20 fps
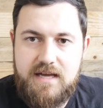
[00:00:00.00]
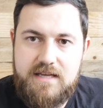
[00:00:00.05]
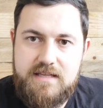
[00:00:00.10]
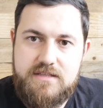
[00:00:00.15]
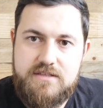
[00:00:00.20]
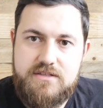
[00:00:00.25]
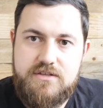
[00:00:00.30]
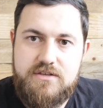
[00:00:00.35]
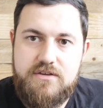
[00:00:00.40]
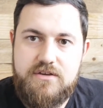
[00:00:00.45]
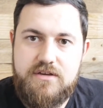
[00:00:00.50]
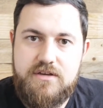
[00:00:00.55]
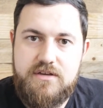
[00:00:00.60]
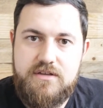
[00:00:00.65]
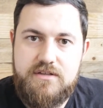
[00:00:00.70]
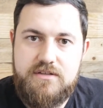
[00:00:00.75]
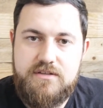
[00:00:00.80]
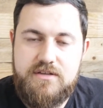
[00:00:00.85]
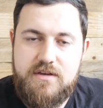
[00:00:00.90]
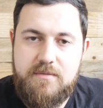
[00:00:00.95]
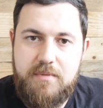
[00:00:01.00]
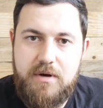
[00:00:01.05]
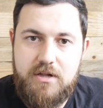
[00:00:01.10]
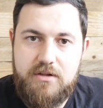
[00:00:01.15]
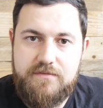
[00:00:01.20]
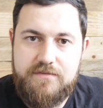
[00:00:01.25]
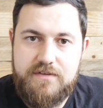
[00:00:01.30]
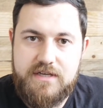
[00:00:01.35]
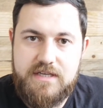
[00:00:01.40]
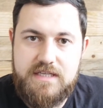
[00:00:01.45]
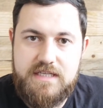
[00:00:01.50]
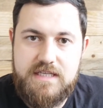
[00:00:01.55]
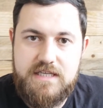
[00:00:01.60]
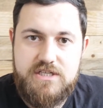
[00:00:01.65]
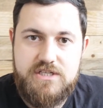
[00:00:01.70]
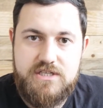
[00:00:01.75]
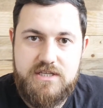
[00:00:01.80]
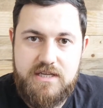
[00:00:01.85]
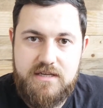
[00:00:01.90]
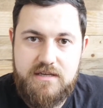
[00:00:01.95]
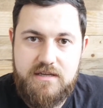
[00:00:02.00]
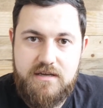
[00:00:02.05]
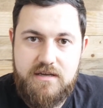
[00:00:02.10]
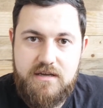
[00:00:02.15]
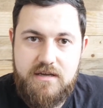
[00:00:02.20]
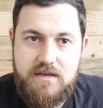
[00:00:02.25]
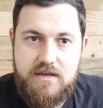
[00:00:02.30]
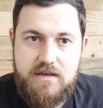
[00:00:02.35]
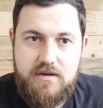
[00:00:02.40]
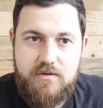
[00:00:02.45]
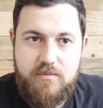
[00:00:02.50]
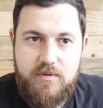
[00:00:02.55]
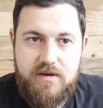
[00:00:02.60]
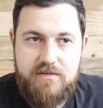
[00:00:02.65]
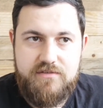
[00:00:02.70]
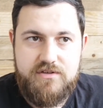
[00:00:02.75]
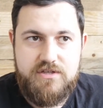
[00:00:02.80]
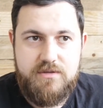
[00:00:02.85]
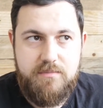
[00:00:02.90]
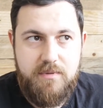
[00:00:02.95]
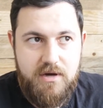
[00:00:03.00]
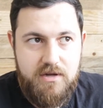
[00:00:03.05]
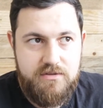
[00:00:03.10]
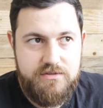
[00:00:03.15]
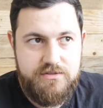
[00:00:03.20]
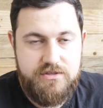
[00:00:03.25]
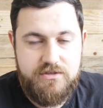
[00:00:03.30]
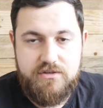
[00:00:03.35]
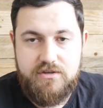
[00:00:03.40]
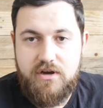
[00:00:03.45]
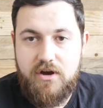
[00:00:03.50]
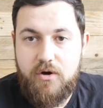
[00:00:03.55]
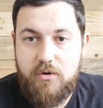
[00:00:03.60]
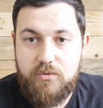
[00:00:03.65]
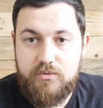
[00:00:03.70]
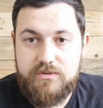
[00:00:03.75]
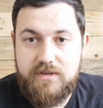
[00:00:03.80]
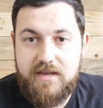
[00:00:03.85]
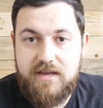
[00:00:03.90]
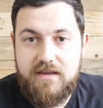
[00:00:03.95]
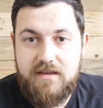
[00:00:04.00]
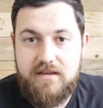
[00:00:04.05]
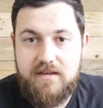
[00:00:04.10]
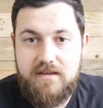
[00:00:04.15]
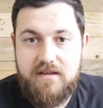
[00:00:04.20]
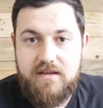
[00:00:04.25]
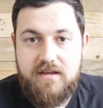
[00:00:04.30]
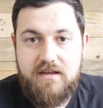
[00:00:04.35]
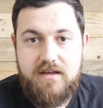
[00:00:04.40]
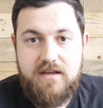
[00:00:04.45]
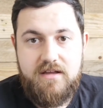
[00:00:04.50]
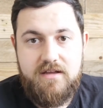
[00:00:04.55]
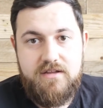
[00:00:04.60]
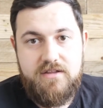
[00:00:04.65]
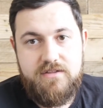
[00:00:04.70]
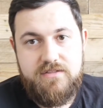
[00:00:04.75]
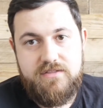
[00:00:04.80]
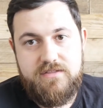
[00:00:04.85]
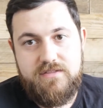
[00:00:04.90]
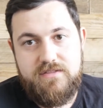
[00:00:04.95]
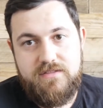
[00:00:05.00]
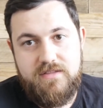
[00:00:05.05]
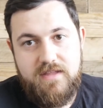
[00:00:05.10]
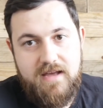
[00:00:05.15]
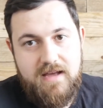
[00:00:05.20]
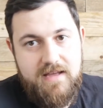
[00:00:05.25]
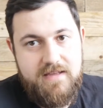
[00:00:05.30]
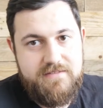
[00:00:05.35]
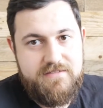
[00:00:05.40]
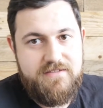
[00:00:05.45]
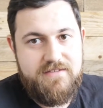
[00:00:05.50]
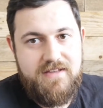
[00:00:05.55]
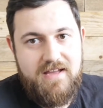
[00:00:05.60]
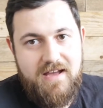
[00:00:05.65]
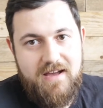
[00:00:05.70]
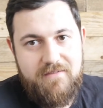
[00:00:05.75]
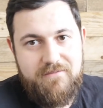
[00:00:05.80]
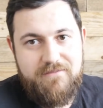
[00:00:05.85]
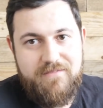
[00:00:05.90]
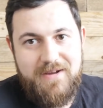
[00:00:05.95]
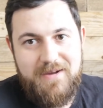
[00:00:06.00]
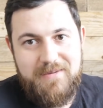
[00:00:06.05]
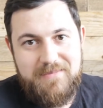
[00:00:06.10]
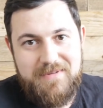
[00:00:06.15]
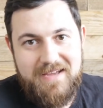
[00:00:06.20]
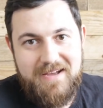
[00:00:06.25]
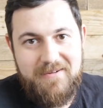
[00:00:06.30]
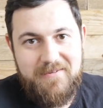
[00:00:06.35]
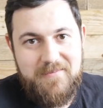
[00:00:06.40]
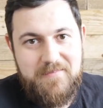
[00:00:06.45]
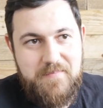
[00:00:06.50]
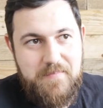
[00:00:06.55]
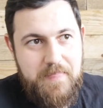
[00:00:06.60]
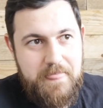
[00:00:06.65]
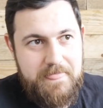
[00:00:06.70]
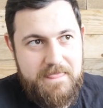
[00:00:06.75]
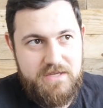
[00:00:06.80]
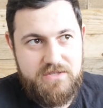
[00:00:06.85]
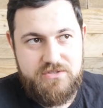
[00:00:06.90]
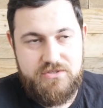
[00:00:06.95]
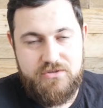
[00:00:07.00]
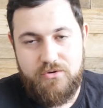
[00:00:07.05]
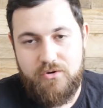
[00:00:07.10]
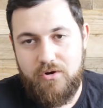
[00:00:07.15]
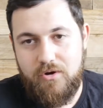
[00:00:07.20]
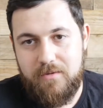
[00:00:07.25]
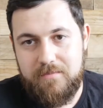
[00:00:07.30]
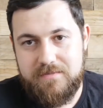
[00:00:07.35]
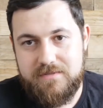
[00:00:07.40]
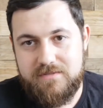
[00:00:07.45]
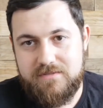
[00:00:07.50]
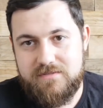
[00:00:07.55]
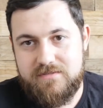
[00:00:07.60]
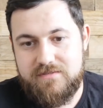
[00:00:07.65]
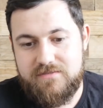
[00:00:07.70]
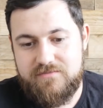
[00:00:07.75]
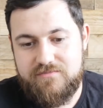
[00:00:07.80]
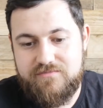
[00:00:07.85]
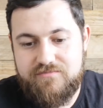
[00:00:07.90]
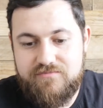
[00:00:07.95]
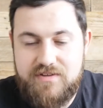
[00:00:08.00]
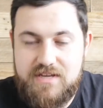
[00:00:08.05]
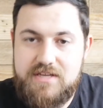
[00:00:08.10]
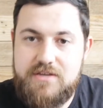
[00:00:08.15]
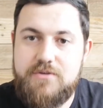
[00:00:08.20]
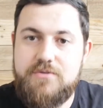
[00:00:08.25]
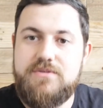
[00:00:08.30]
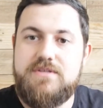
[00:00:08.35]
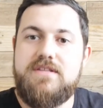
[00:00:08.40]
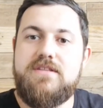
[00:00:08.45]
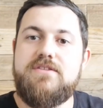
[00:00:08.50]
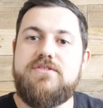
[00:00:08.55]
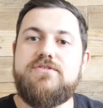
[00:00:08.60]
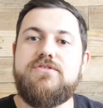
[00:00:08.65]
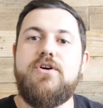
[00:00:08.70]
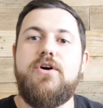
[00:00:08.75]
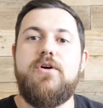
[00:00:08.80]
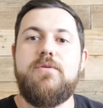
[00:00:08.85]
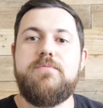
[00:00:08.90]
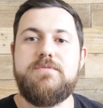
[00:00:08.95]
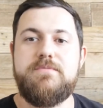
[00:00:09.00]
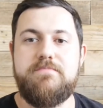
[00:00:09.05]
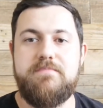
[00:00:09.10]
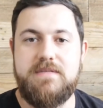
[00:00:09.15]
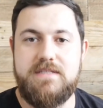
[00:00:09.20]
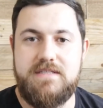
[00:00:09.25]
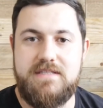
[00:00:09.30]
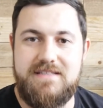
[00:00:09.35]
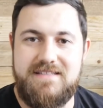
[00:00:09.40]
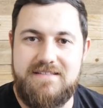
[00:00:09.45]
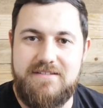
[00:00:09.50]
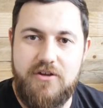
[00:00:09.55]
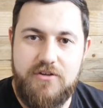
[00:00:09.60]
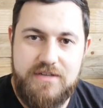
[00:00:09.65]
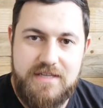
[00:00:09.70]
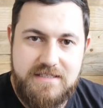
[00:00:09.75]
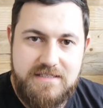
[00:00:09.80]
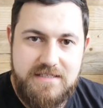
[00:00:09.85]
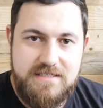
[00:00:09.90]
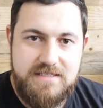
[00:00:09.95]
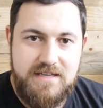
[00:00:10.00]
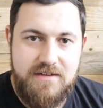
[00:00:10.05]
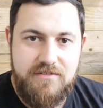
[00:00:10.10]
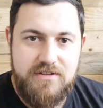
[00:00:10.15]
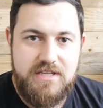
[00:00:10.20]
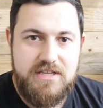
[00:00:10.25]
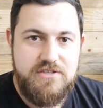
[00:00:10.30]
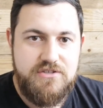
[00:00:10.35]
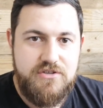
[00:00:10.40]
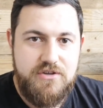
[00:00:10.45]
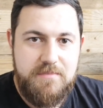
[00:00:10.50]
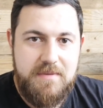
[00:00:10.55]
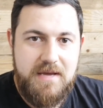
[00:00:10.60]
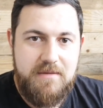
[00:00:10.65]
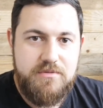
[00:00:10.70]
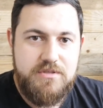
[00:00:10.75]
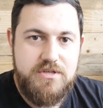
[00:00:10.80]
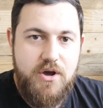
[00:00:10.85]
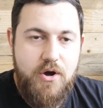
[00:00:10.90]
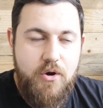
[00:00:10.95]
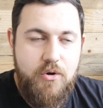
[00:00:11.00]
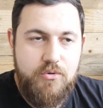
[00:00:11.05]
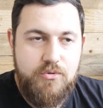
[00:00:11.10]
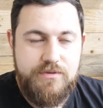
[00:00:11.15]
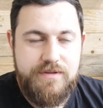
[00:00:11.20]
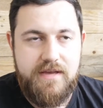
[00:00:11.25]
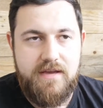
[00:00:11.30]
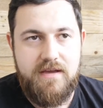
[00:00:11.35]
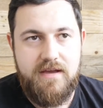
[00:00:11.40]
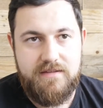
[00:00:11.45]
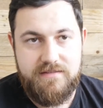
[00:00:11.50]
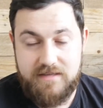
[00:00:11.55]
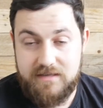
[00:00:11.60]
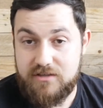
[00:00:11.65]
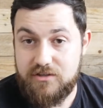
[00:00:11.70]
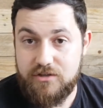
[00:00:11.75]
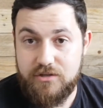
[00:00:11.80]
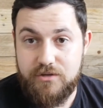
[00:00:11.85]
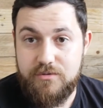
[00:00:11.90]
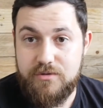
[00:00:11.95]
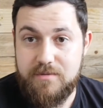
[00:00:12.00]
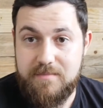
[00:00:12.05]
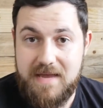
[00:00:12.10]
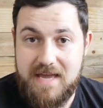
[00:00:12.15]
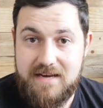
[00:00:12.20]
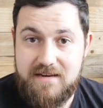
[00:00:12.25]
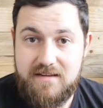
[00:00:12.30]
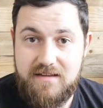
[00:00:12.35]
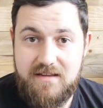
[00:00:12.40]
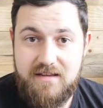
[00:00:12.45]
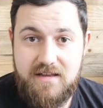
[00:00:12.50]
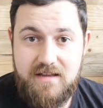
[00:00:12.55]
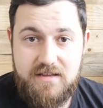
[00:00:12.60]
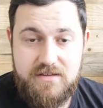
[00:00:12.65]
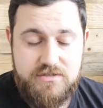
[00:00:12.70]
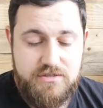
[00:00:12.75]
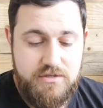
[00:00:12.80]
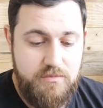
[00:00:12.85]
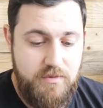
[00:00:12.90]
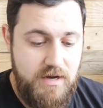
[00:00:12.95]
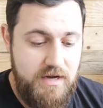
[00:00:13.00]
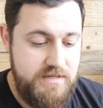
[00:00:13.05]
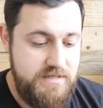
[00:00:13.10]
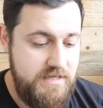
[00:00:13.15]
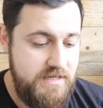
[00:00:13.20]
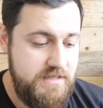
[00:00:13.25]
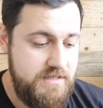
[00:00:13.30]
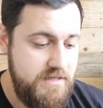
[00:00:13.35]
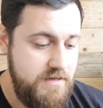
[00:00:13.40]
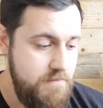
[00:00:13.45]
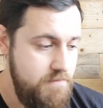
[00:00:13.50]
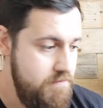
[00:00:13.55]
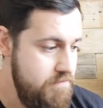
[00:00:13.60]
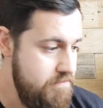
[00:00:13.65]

that into your bottle for conditioning, whereas your bottles are gonna hold it. As I've found out, the torps, reusing the torps, not necessarily is going to be able to hold it. I did glue them in, so what I did,